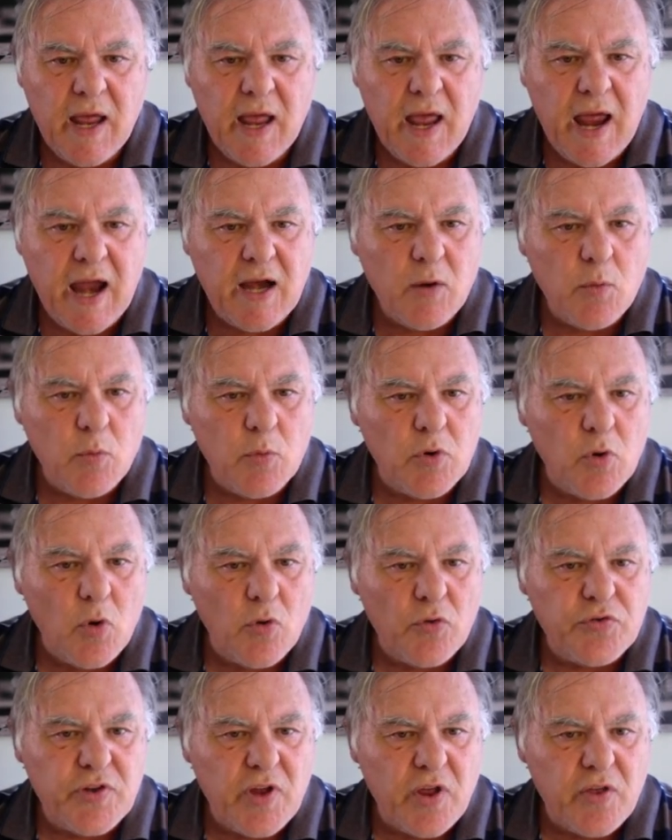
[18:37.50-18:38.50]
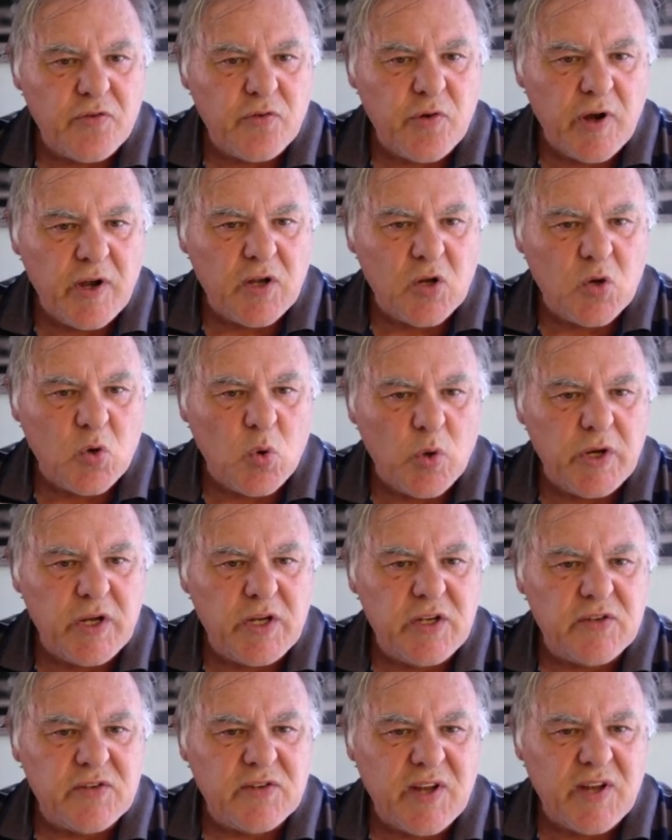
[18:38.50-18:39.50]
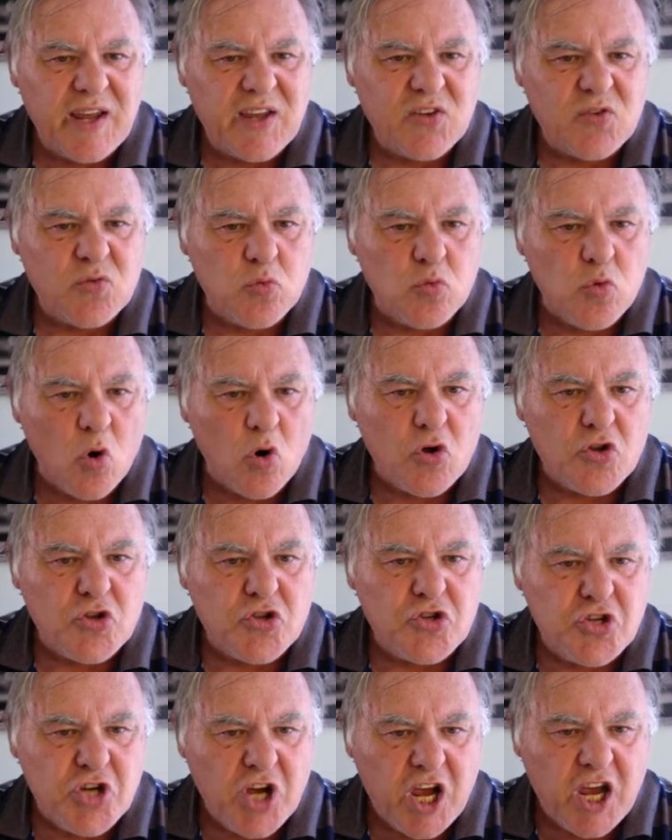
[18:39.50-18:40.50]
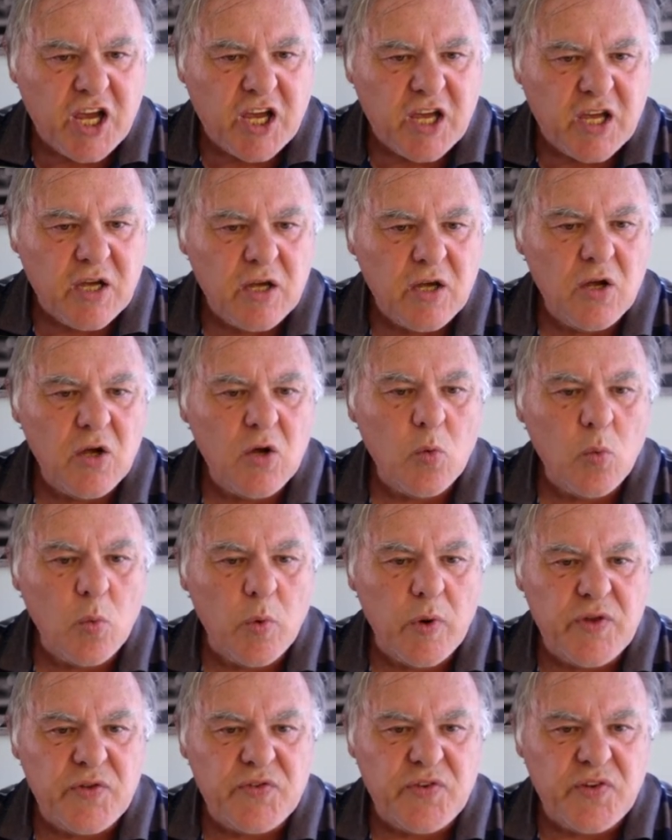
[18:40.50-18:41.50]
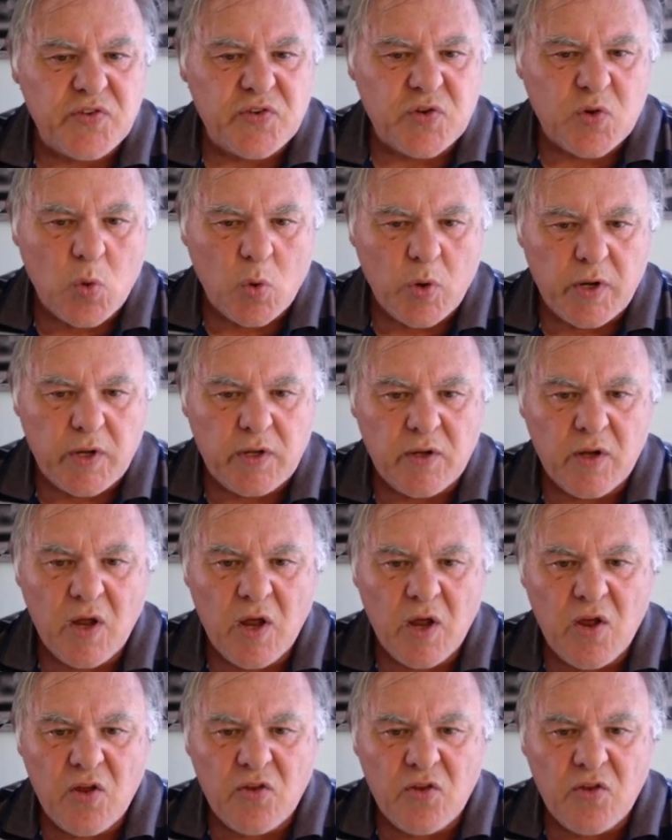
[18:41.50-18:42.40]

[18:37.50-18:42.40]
And it would also threaten queen takes rook check, wins his queen.